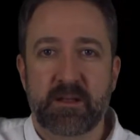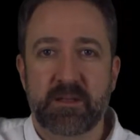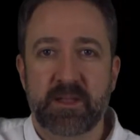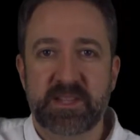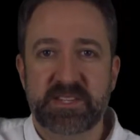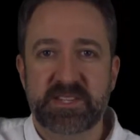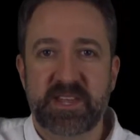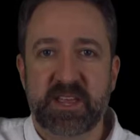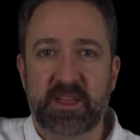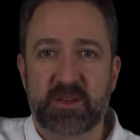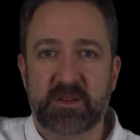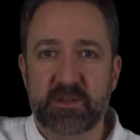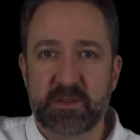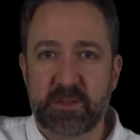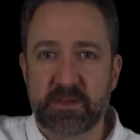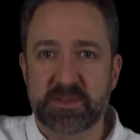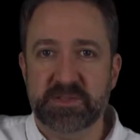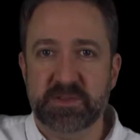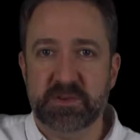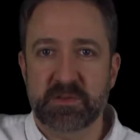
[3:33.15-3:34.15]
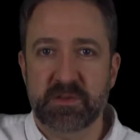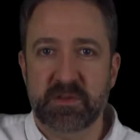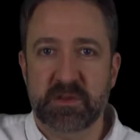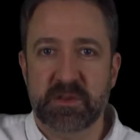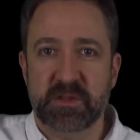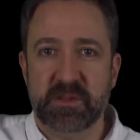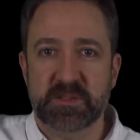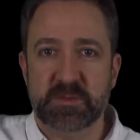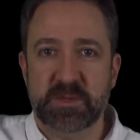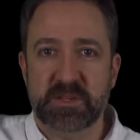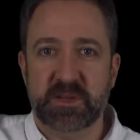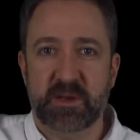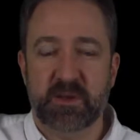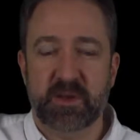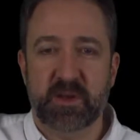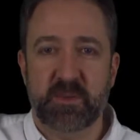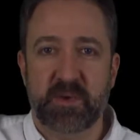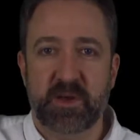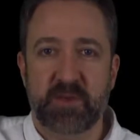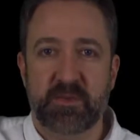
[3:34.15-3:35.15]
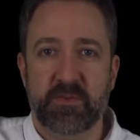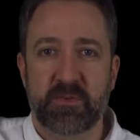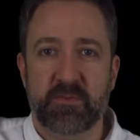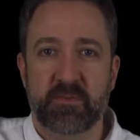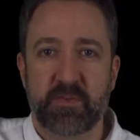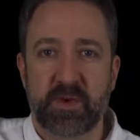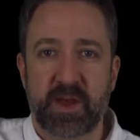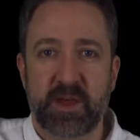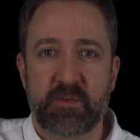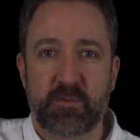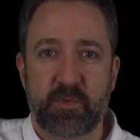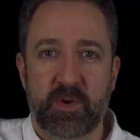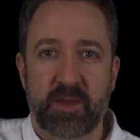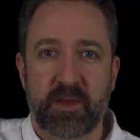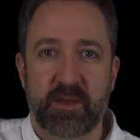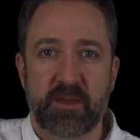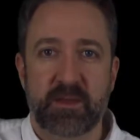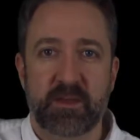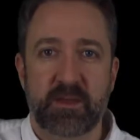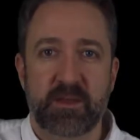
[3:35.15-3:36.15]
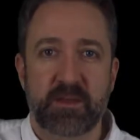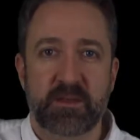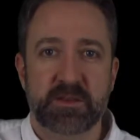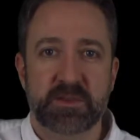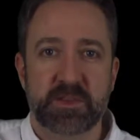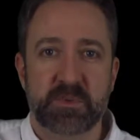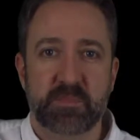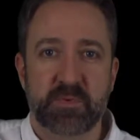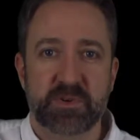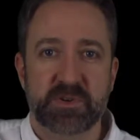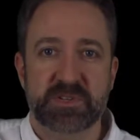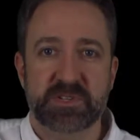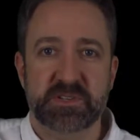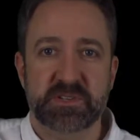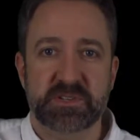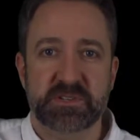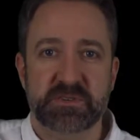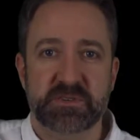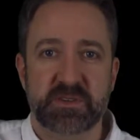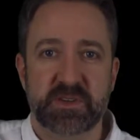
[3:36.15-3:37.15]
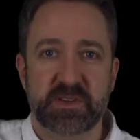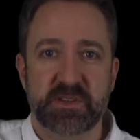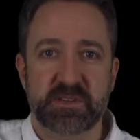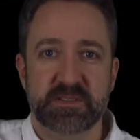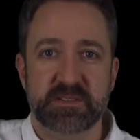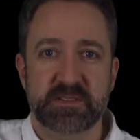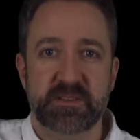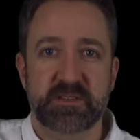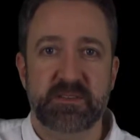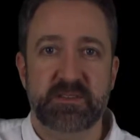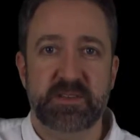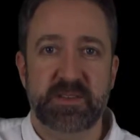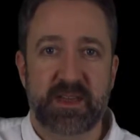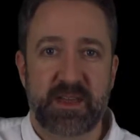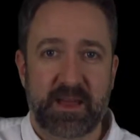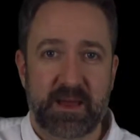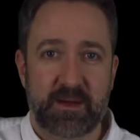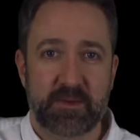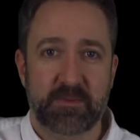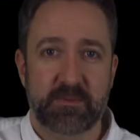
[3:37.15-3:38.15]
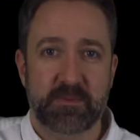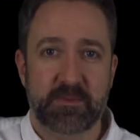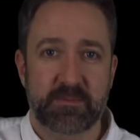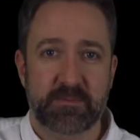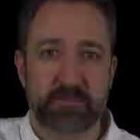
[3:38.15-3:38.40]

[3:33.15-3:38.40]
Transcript: Let's take a closer look as we talk about the right way to push the strings down.